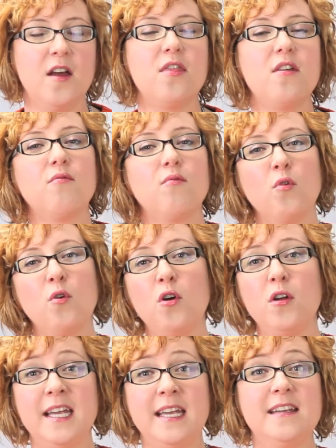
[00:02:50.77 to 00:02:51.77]
The
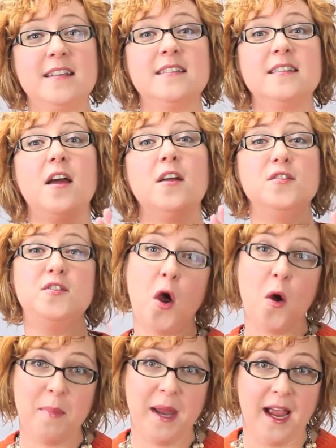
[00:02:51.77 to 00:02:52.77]
rule is
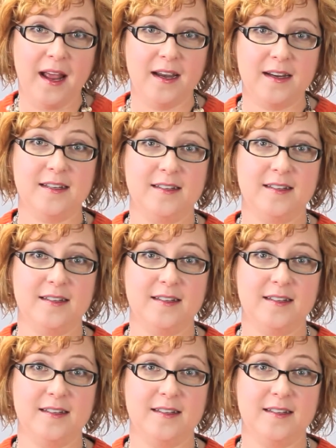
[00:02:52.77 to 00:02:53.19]
don't panic.